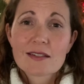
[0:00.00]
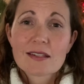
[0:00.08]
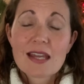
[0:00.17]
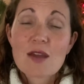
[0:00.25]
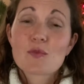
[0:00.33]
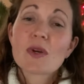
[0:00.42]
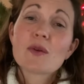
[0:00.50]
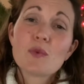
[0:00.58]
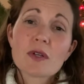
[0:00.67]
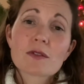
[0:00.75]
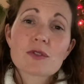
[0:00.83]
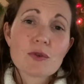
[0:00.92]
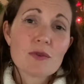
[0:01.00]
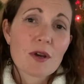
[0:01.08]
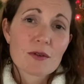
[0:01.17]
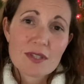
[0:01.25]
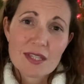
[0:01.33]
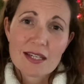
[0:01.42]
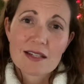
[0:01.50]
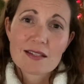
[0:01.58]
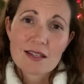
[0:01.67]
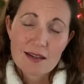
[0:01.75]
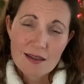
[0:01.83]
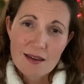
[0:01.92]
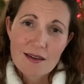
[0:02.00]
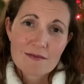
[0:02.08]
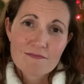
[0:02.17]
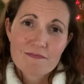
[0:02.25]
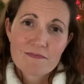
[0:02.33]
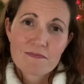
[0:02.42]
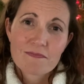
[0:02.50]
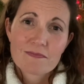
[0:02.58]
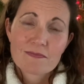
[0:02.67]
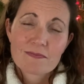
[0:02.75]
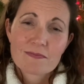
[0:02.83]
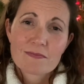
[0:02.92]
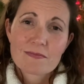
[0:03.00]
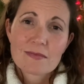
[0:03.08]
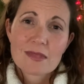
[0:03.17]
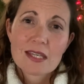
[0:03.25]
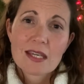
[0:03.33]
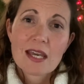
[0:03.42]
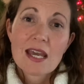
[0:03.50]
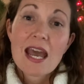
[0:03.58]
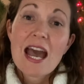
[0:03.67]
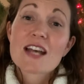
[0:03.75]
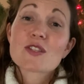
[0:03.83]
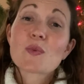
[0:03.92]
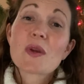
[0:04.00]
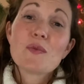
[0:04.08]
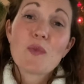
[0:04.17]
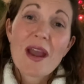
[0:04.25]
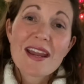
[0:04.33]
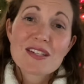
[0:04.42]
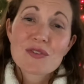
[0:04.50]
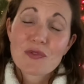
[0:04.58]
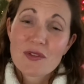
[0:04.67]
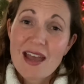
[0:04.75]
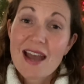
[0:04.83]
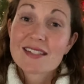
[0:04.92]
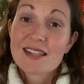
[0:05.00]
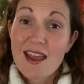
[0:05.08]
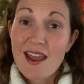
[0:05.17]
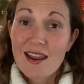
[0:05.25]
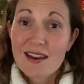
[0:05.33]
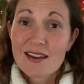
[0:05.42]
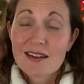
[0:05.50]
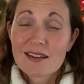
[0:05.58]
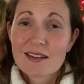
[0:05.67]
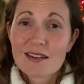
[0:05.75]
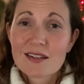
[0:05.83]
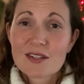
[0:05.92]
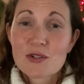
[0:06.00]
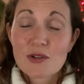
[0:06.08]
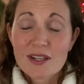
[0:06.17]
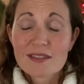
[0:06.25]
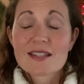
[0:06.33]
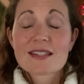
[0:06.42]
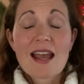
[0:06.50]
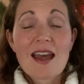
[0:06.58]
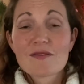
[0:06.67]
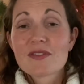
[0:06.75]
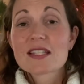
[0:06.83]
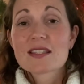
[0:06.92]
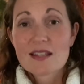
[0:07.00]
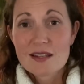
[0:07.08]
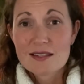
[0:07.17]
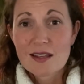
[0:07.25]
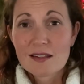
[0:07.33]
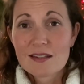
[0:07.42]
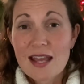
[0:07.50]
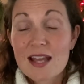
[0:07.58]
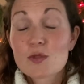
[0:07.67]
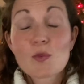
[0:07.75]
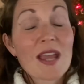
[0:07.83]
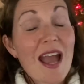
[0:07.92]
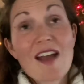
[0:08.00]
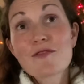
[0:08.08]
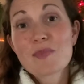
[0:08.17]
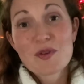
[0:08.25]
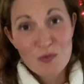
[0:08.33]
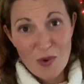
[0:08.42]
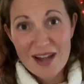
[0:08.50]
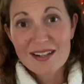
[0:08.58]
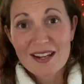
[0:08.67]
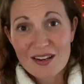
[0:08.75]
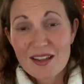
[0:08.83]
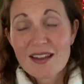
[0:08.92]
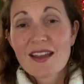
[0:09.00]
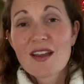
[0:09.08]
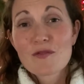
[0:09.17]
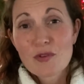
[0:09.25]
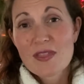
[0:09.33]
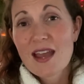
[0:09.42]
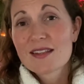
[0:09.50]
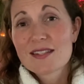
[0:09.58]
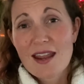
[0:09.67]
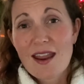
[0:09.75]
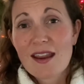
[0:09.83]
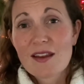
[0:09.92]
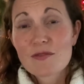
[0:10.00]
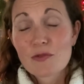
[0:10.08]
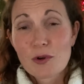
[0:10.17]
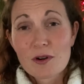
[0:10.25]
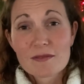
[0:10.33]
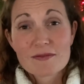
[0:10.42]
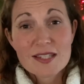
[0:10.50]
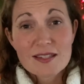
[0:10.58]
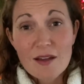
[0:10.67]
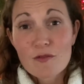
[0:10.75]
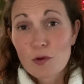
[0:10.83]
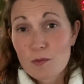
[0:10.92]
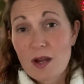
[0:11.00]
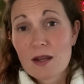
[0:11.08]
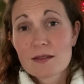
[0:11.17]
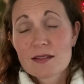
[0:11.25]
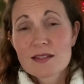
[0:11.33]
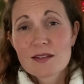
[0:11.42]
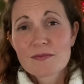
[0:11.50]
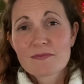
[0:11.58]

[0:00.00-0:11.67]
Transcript: and we will do those things again. As we wait for that day during this Advent season, as we have been waiting for that day for several months,